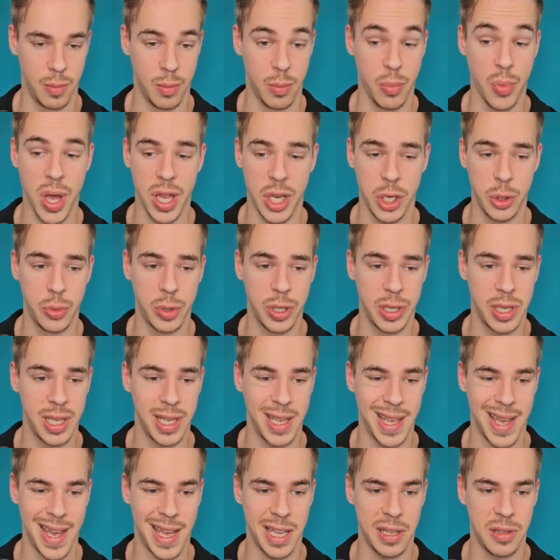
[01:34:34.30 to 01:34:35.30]

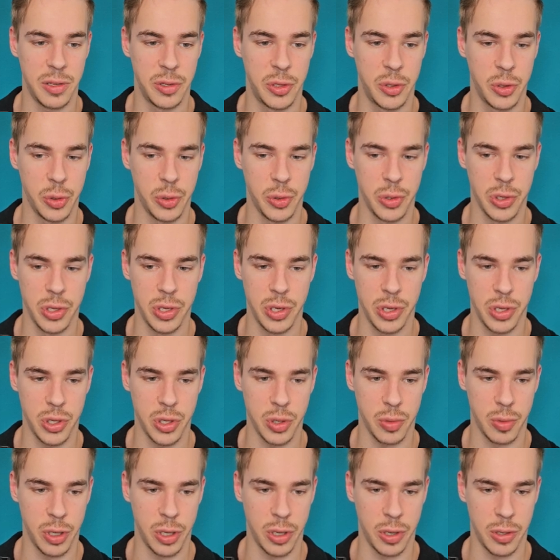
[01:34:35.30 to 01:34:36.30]
manually add the tools.
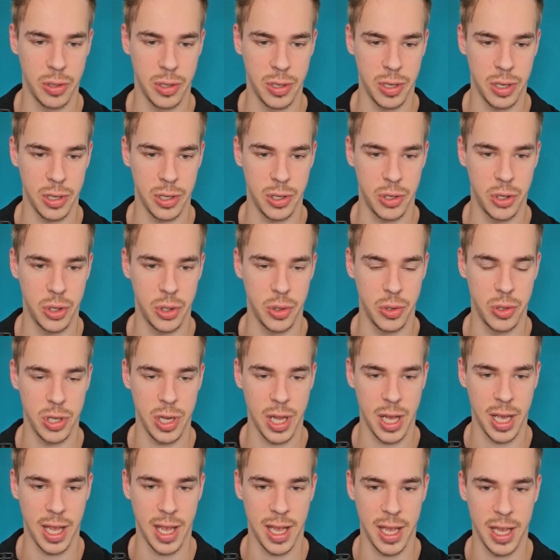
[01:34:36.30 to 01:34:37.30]
So we're going to
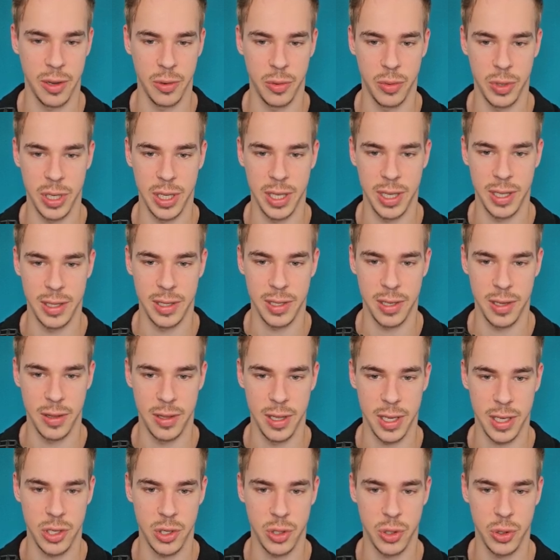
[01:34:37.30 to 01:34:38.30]
choose like, hey, we need
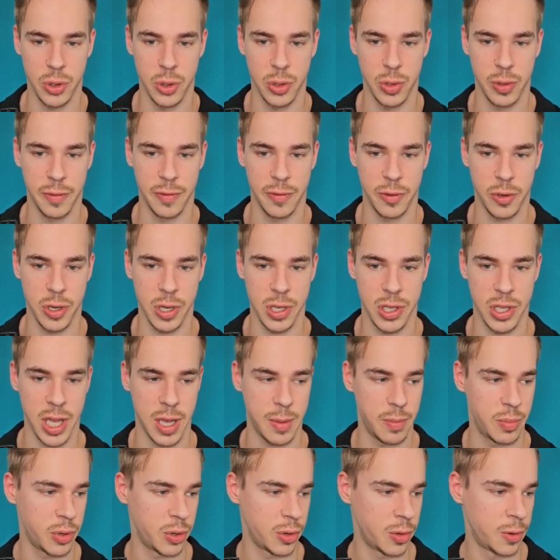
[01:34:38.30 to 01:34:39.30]
this tool, for
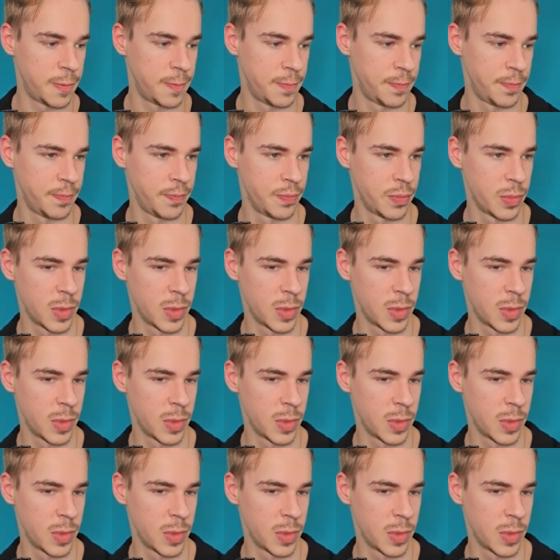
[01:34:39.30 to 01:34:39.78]
example.